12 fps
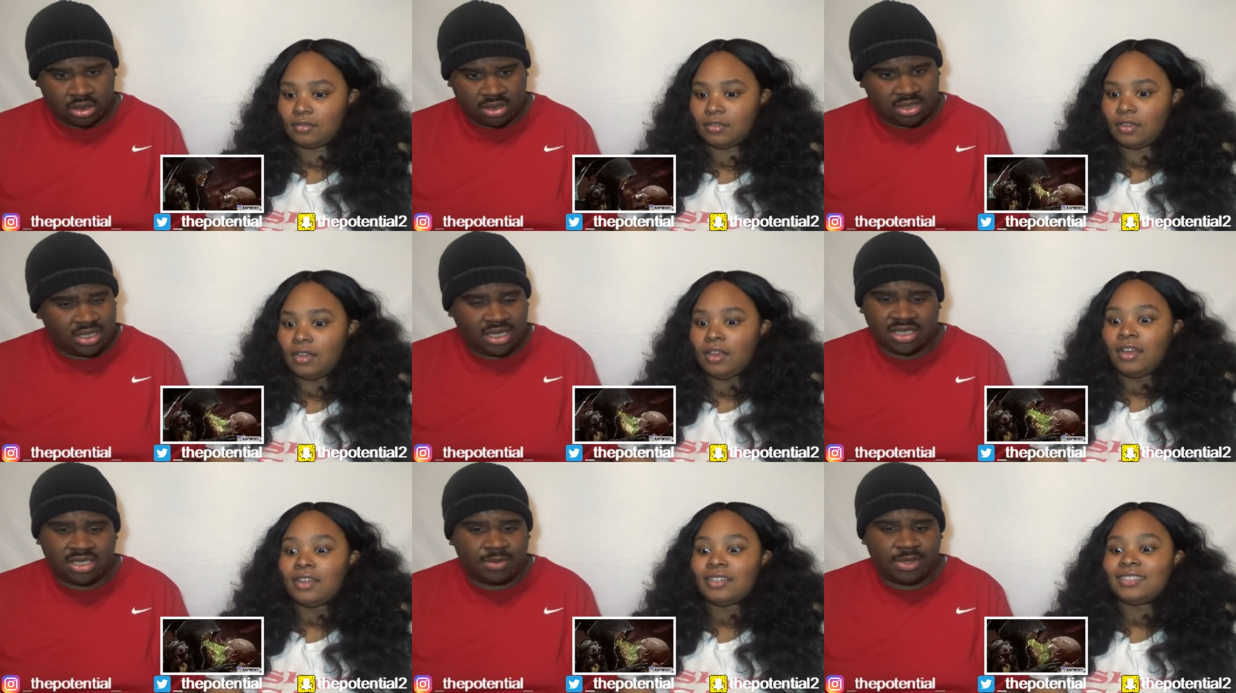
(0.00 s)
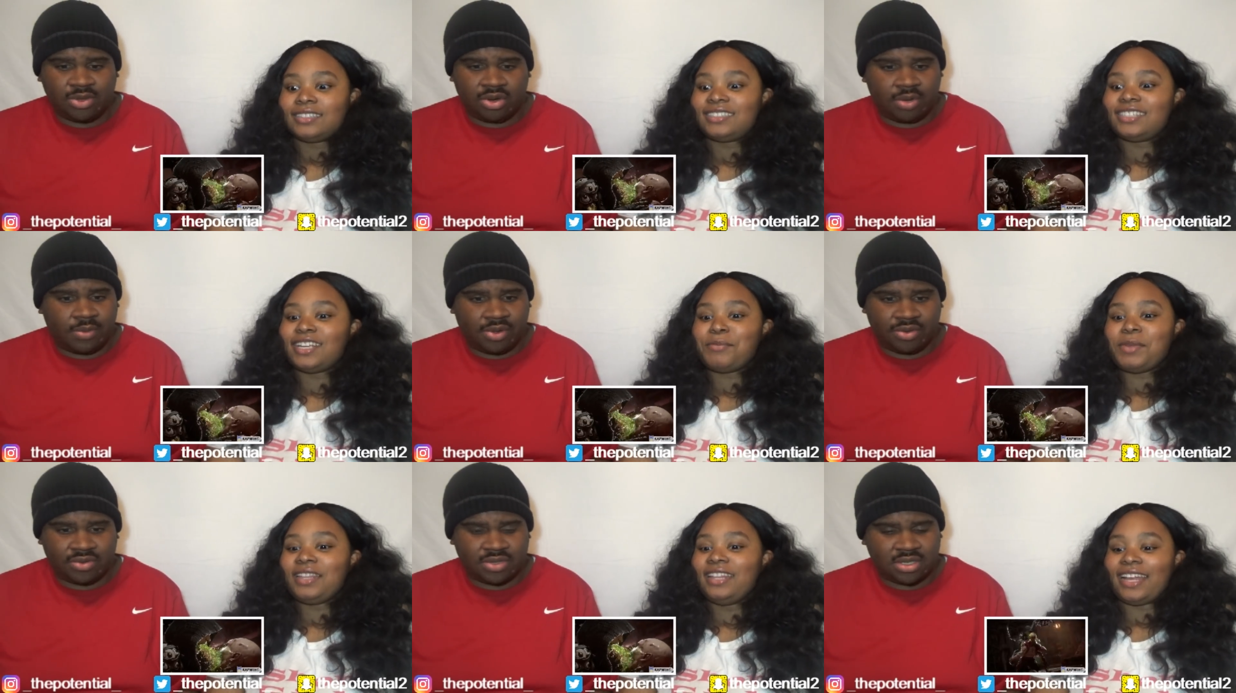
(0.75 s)
Speaker 1: See, she be doing the
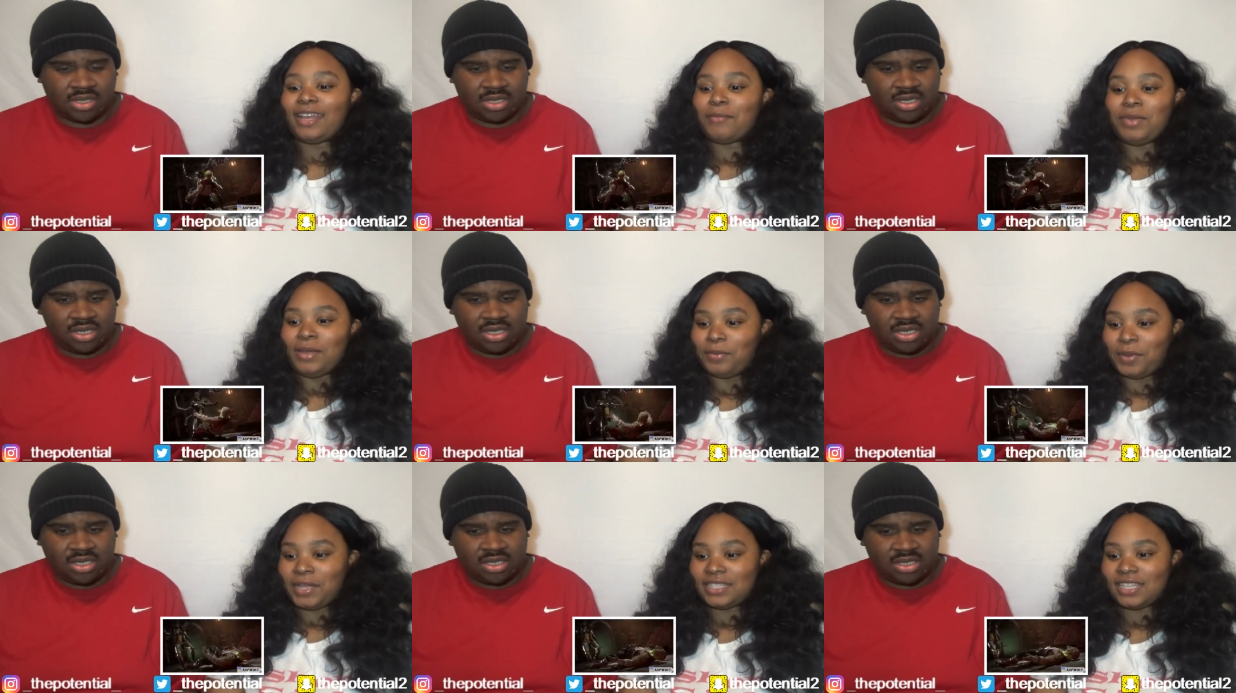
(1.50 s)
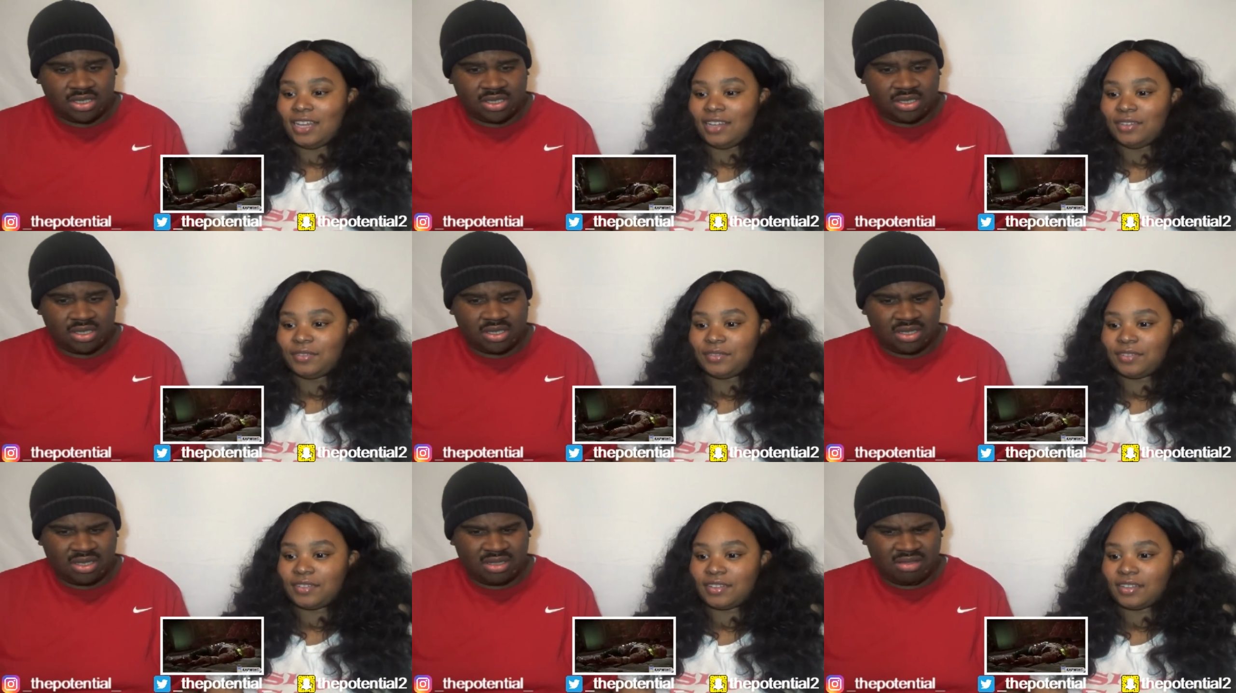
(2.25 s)
move. She be
Speaker 2: licking people and
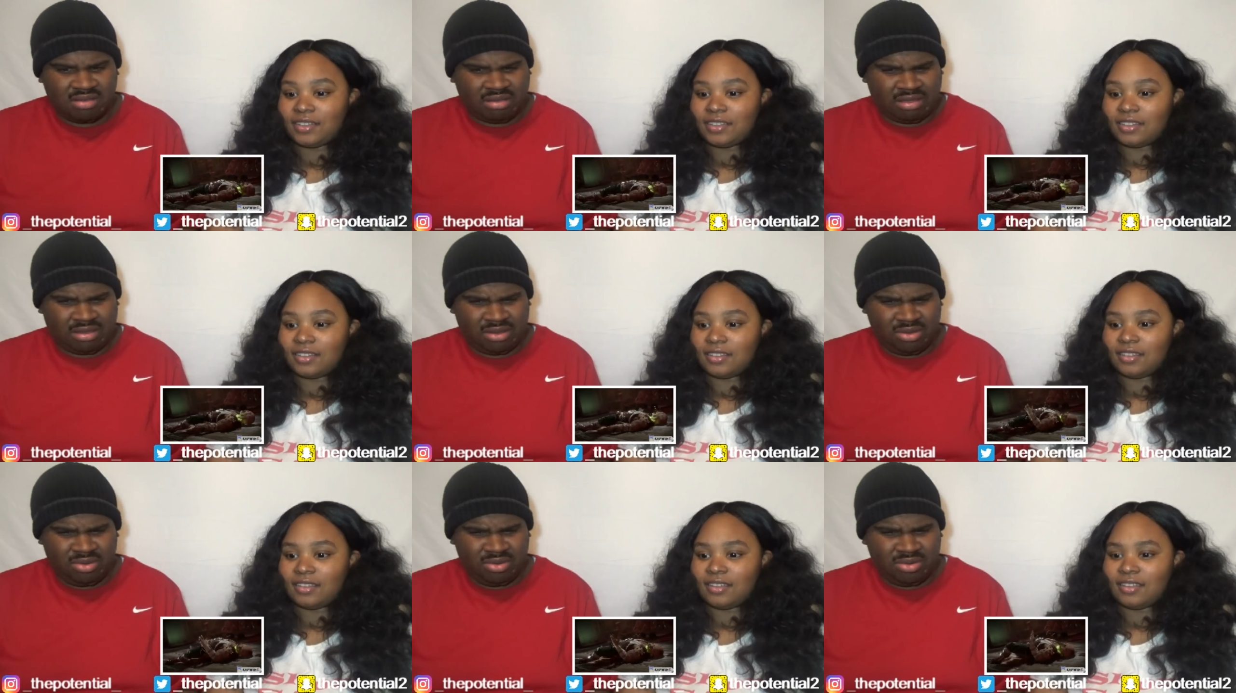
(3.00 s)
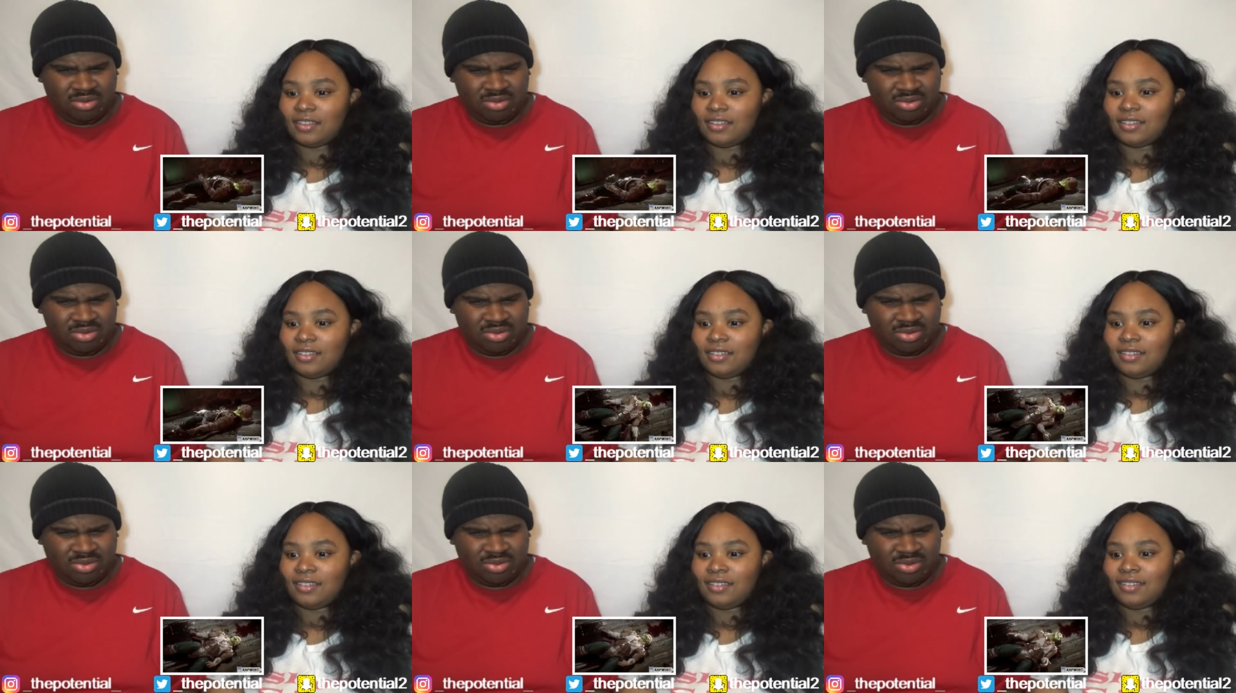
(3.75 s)
stuff. ooh.
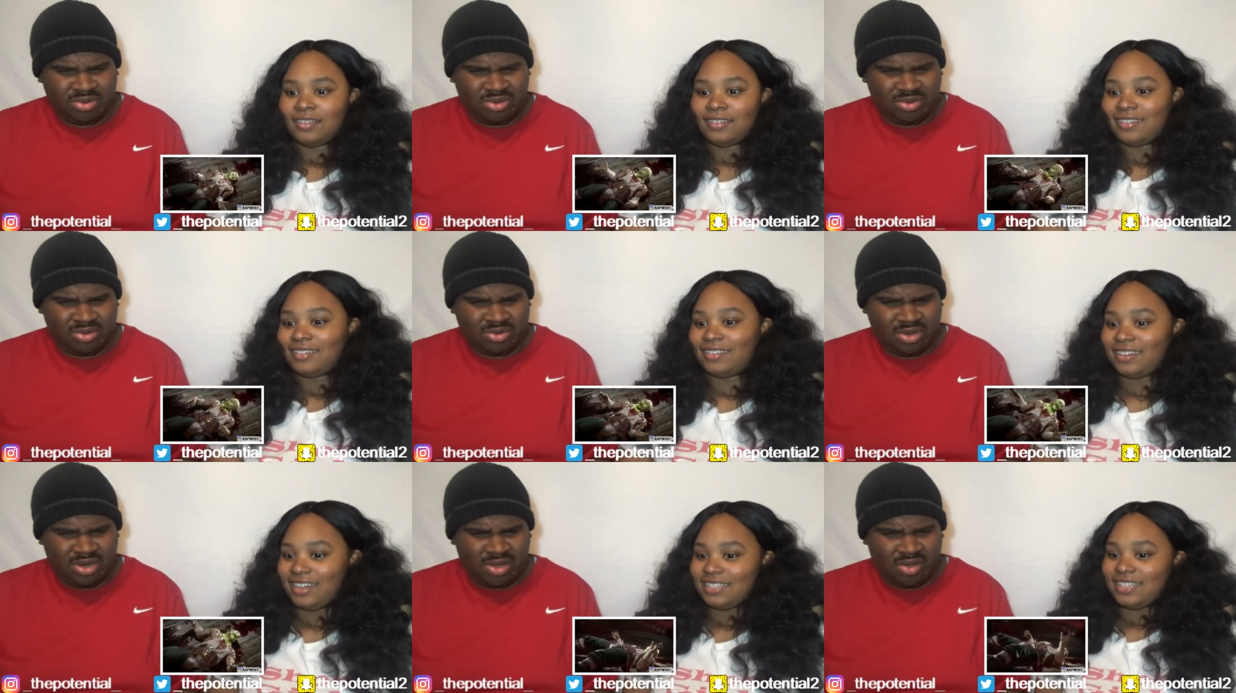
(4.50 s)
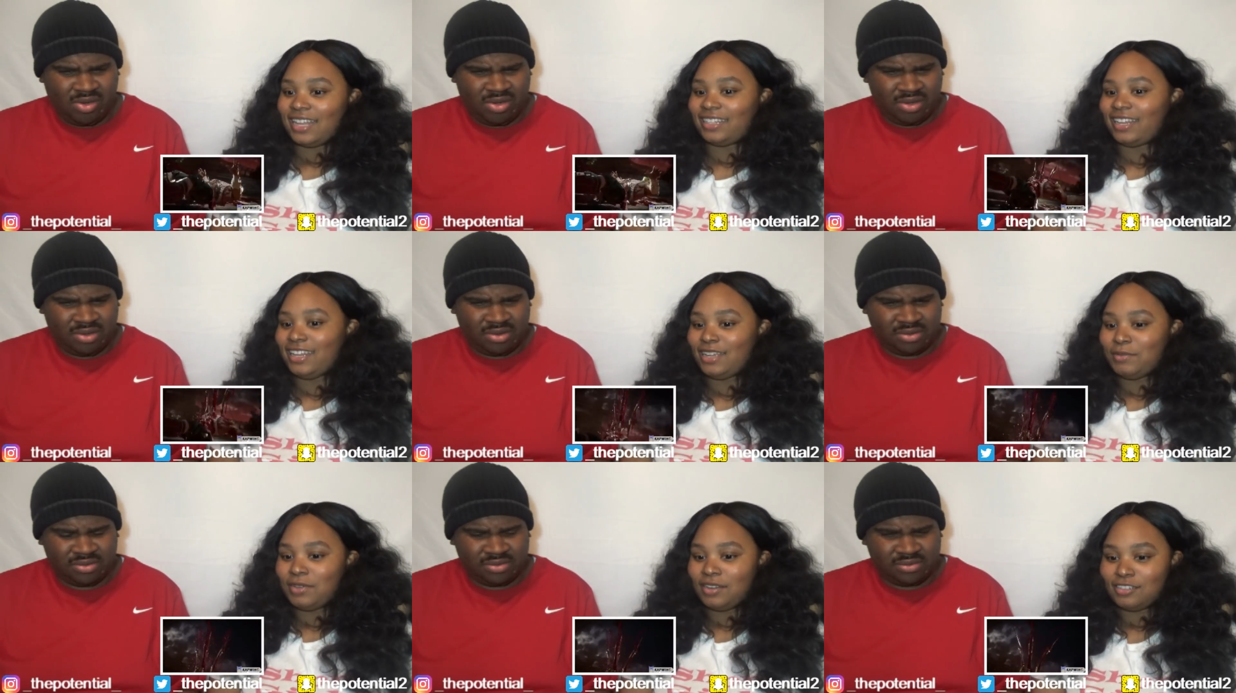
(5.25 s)
That's like that
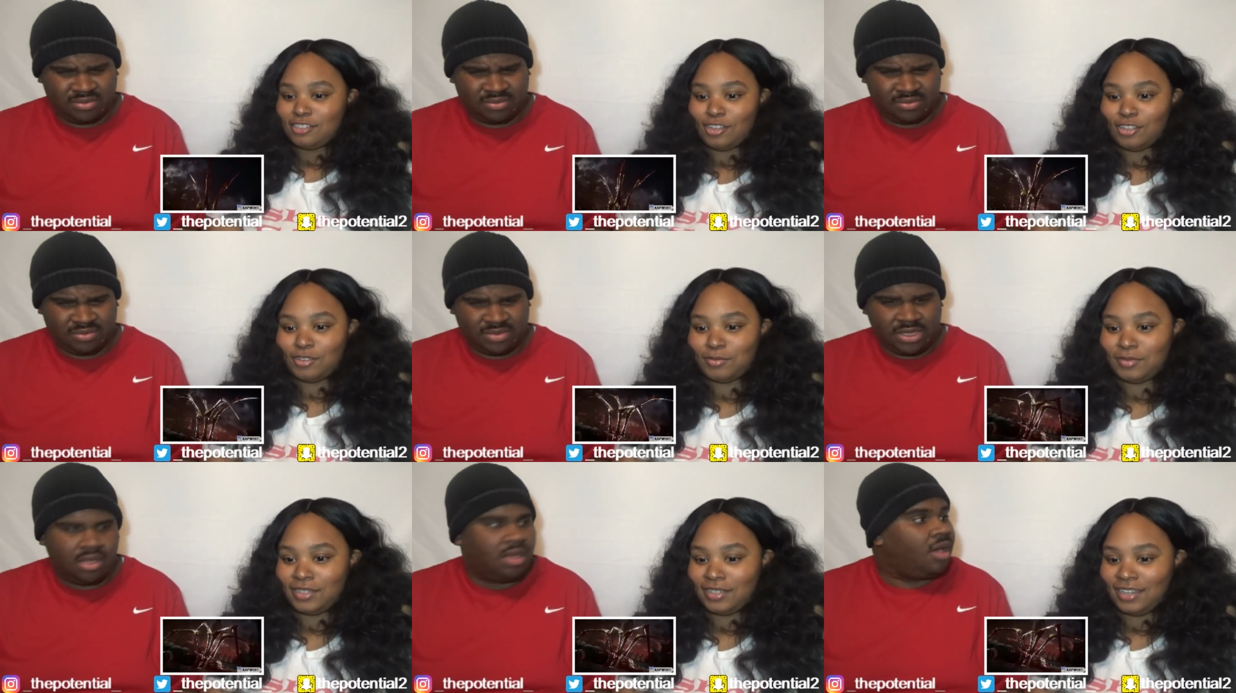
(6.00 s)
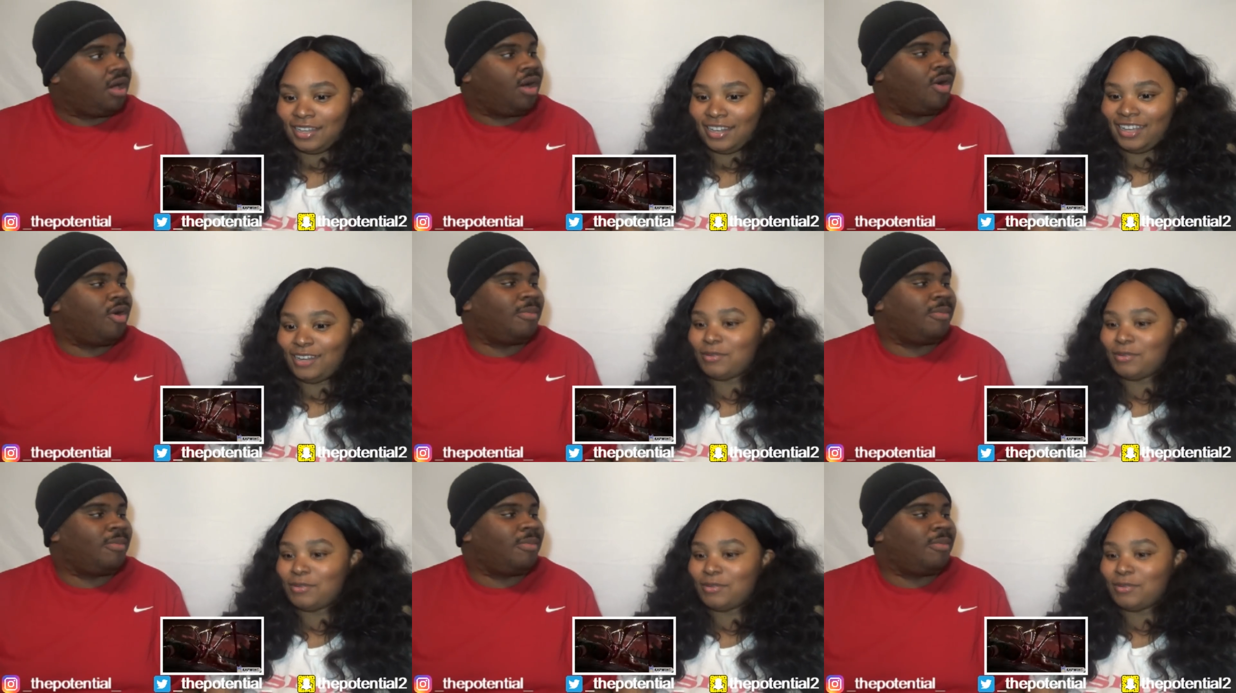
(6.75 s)
demon on Charm. Oh